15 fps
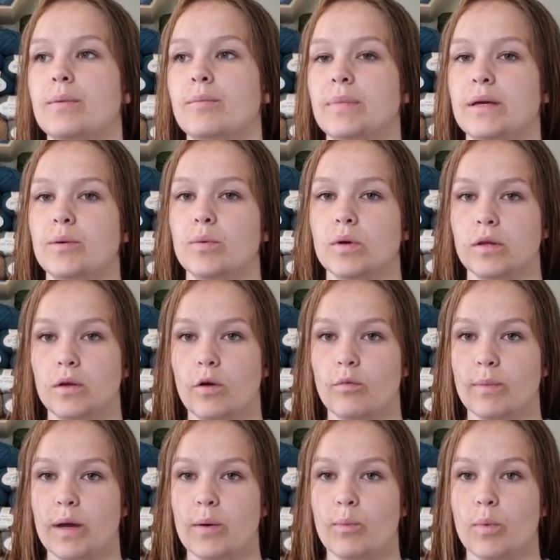be one of
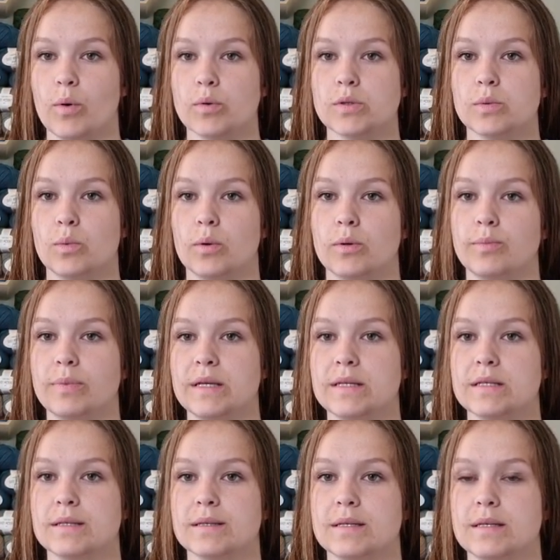my most worn
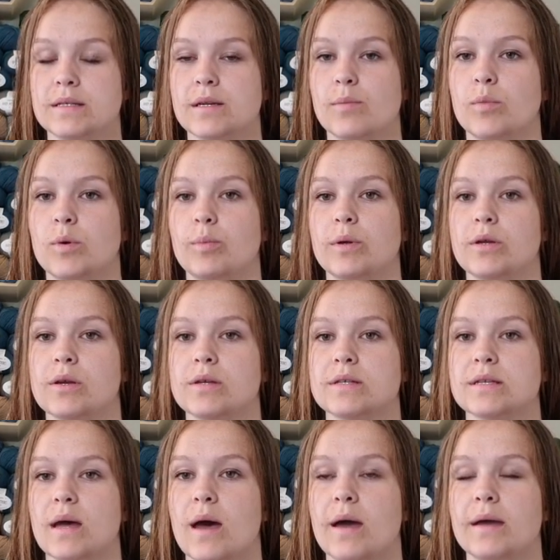pieces this summer because
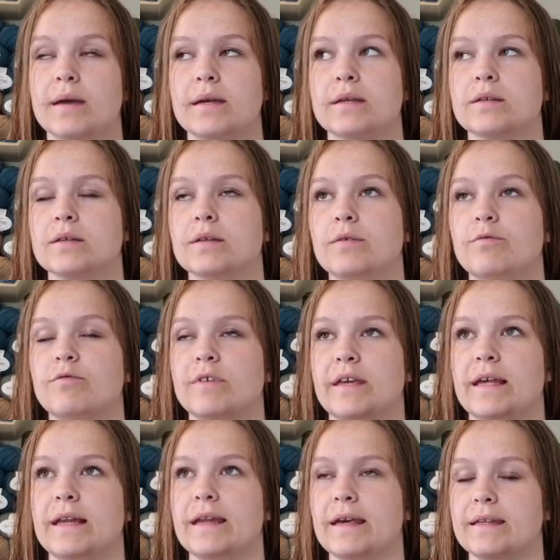I can
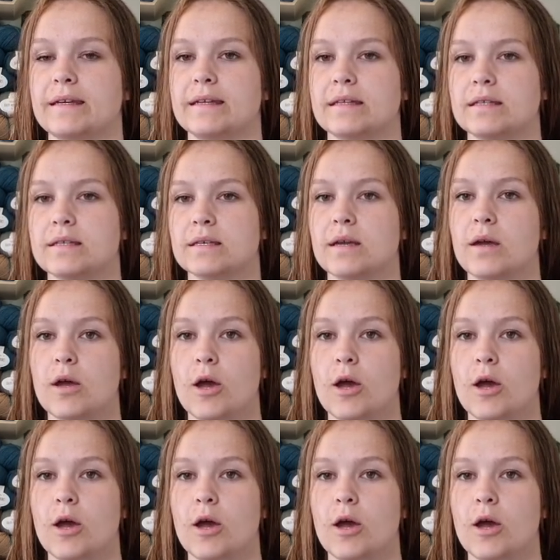feel that it's